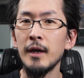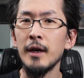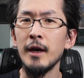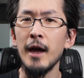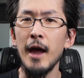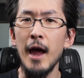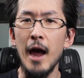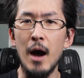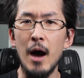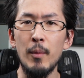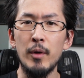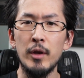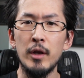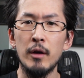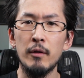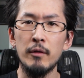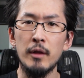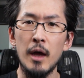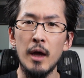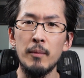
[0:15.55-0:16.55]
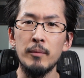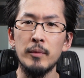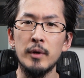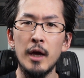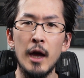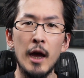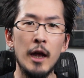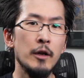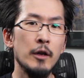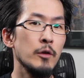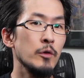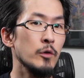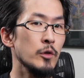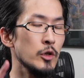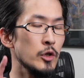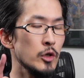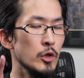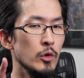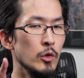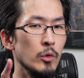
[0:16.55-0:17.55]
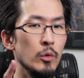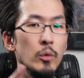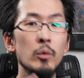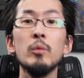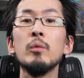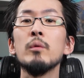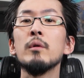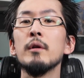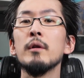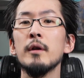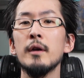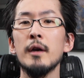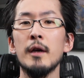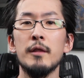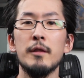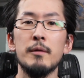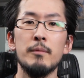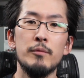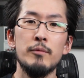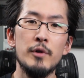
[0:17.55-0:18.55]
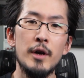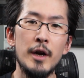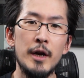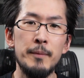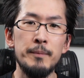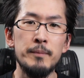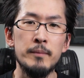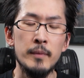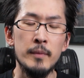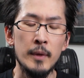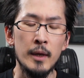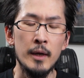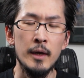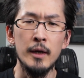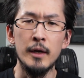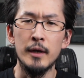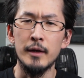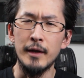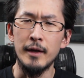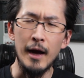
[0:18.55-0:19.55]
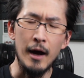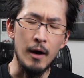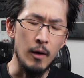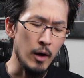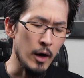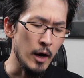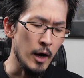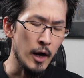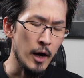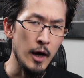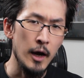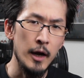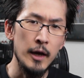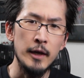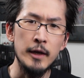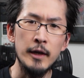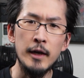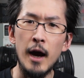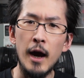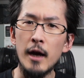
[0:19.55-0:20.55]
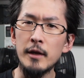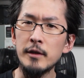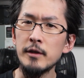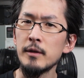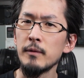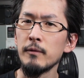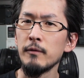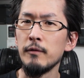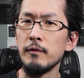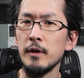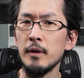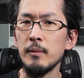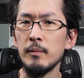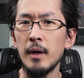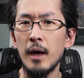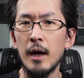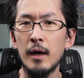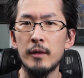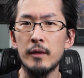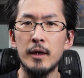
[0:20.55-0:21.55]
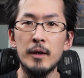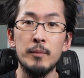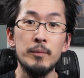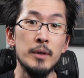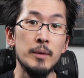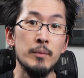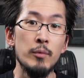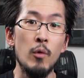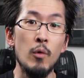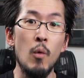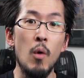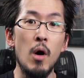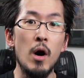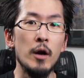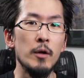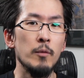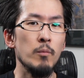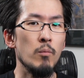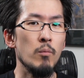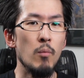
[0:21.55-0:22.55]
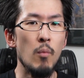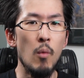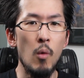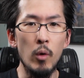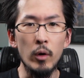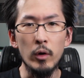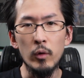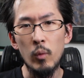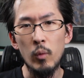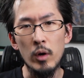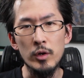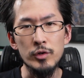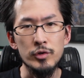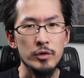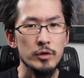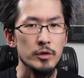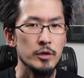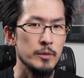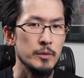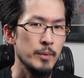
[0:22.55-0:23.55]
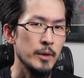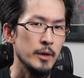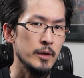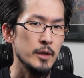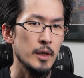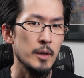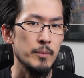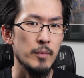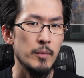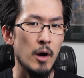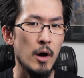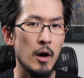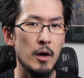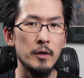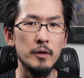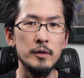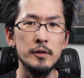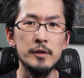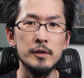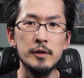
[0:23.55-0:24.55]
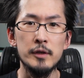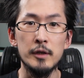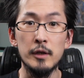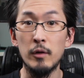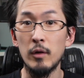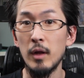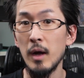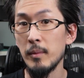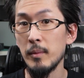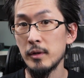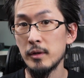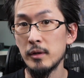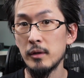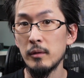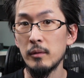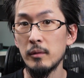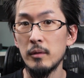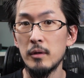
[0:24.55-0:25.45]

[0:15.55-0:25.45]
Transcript: How many of them can you get them right? Now, I got some feedback that people want more questions picked up on a single episode.